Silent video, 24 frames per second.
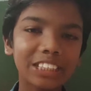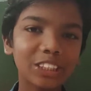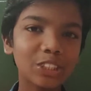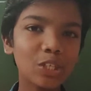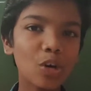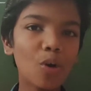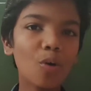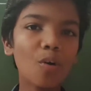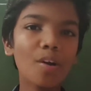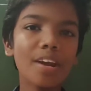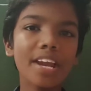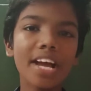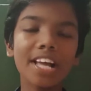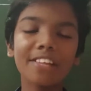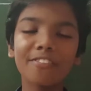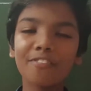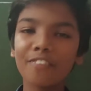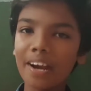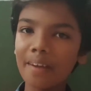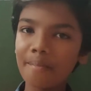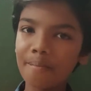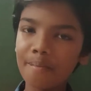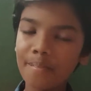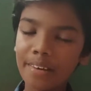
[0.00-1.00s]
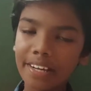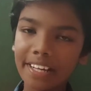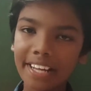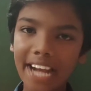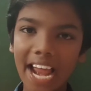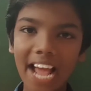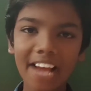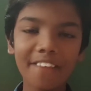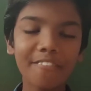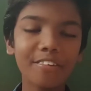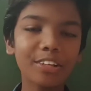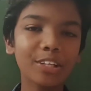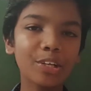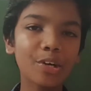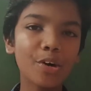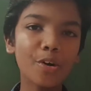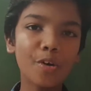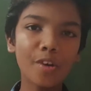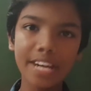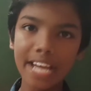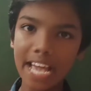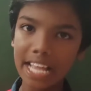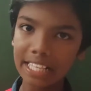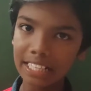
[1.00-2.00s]
Gokulnath from Crack with
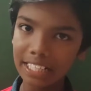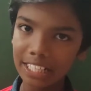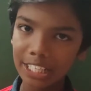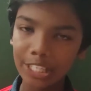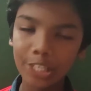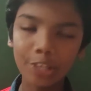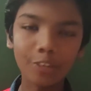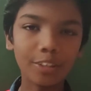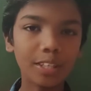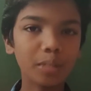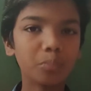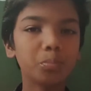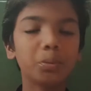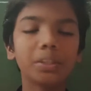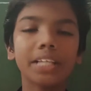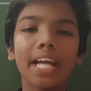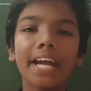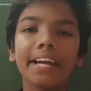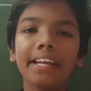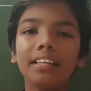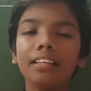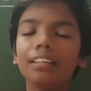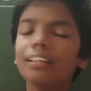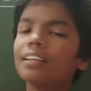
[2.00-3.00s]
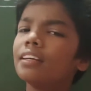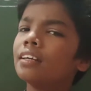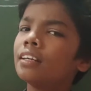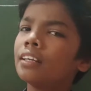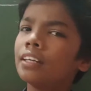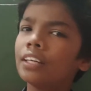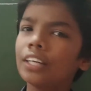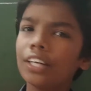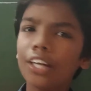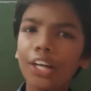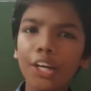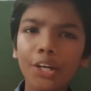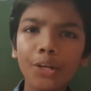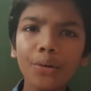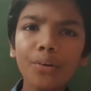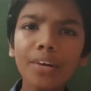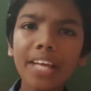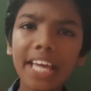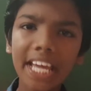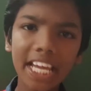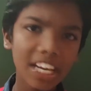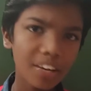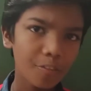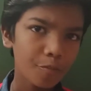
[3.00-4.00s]
Gokulnath YouTube channel.
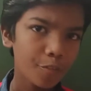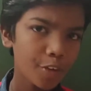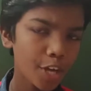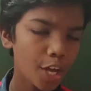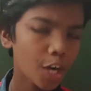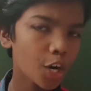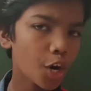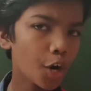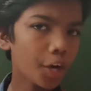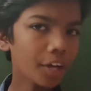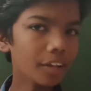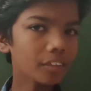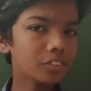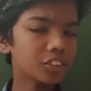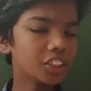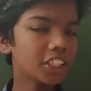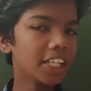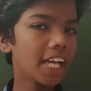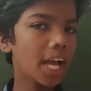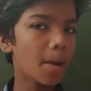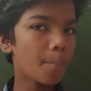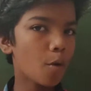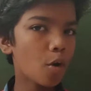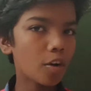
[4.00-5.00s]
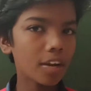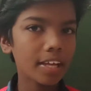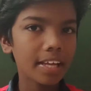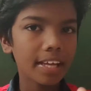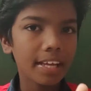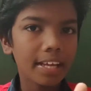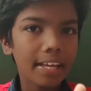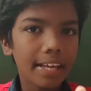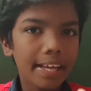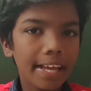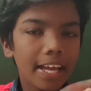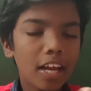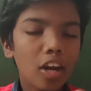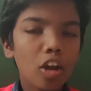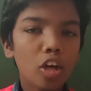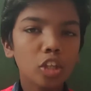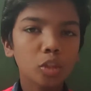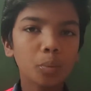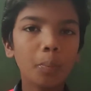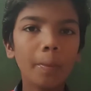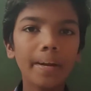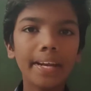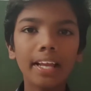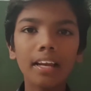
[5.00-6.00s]
Today we are going to see about
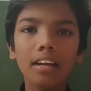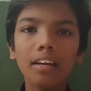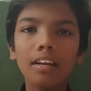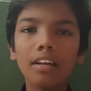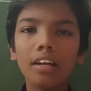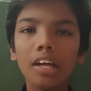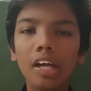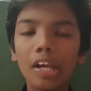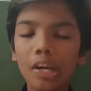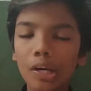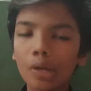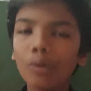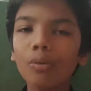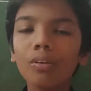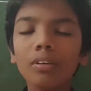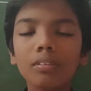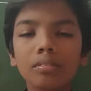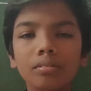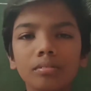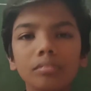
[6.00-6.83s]
L'Hospital rule.